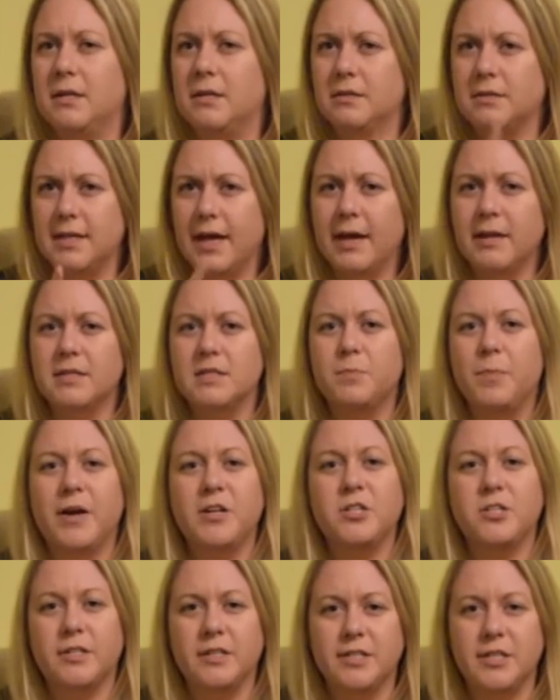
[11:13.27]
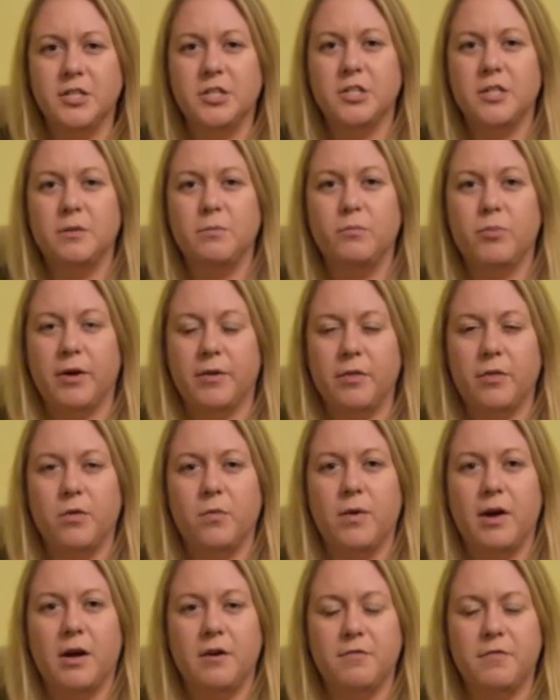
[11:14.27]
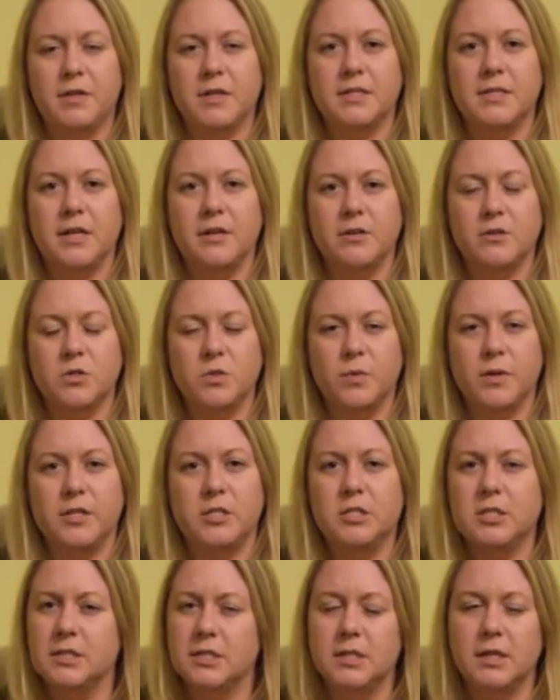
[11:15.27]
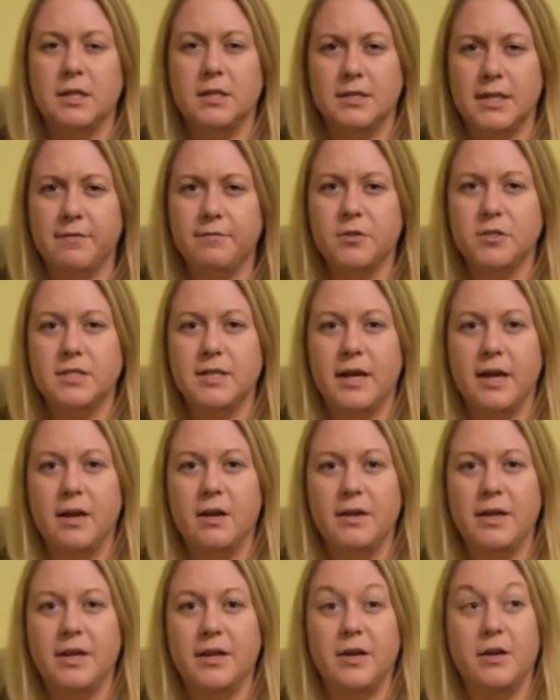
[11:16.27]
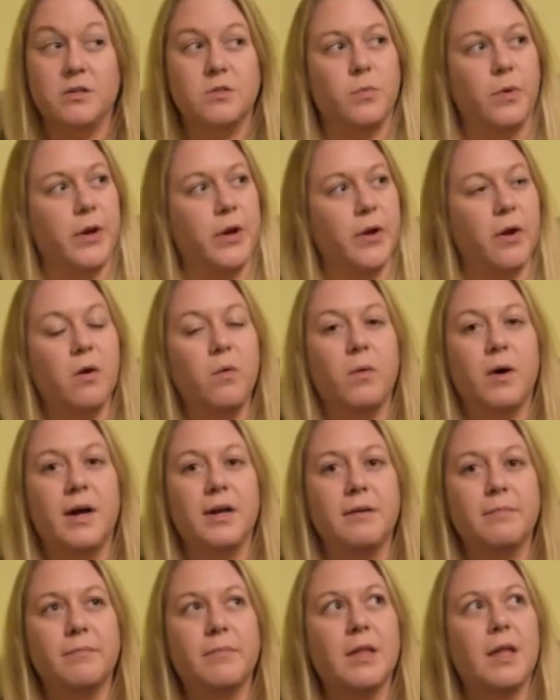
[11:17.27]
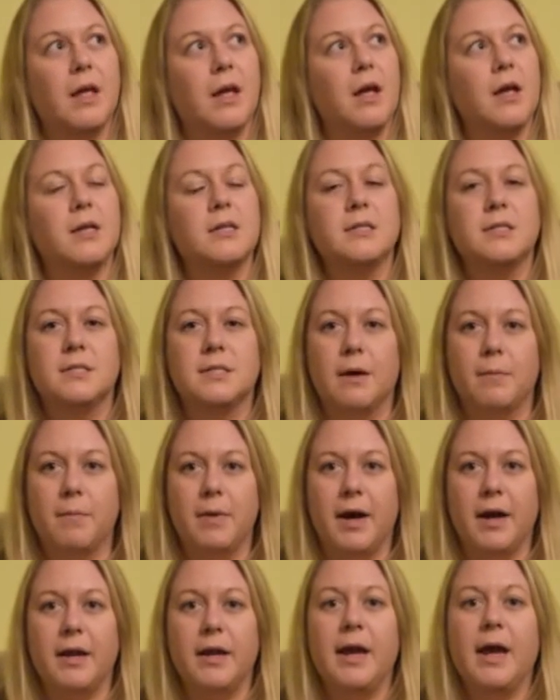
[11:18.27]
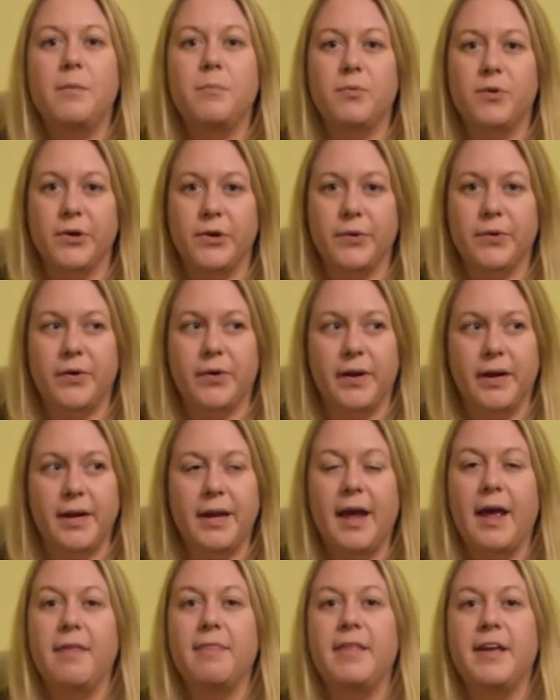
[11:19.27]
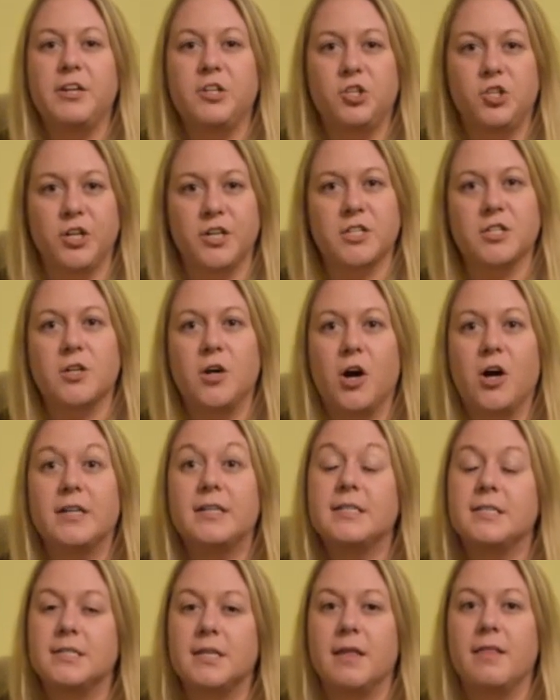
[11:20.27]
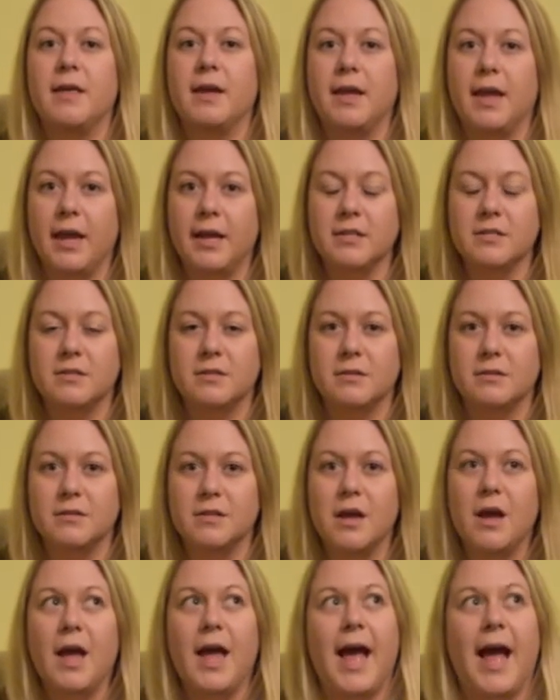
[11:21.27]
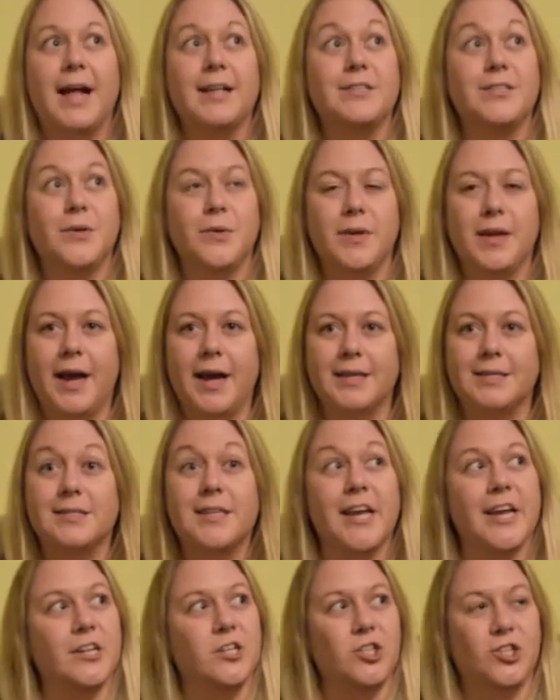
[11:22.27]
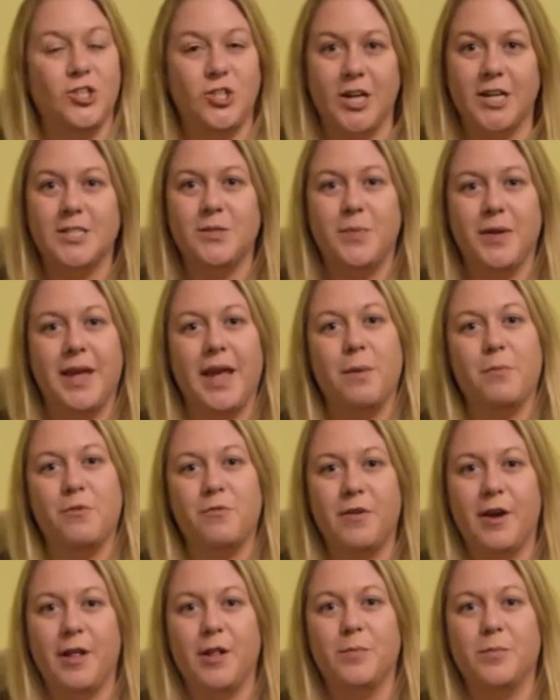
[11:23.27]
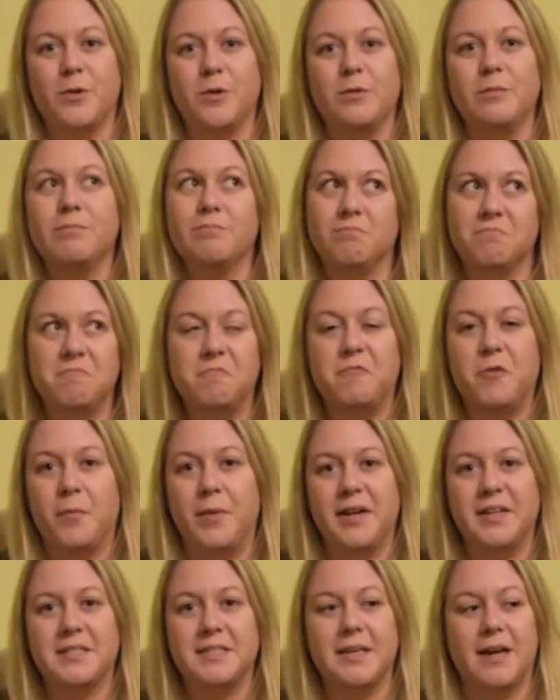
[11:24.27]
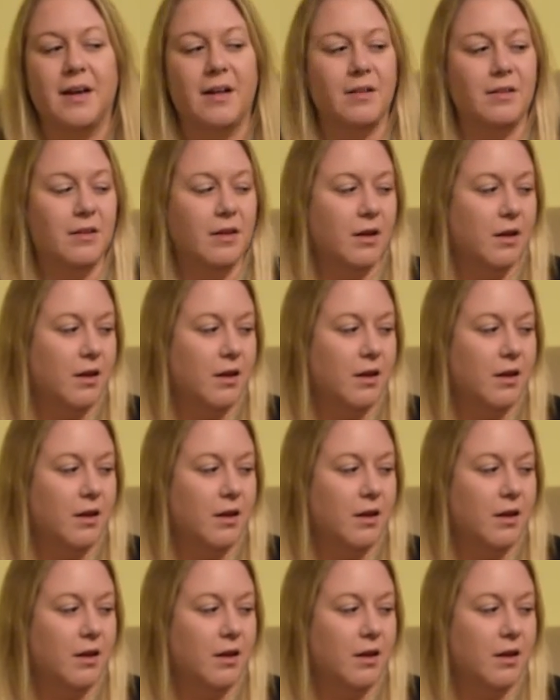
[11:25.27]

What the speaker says: is that special edition Breath of the Wild for the Nintendo Switch? Is that for sale? He goes, well, you know what? Somebody had pre-ordered it and they just called and said they canceled. And so, yes, it just became available for me to sell.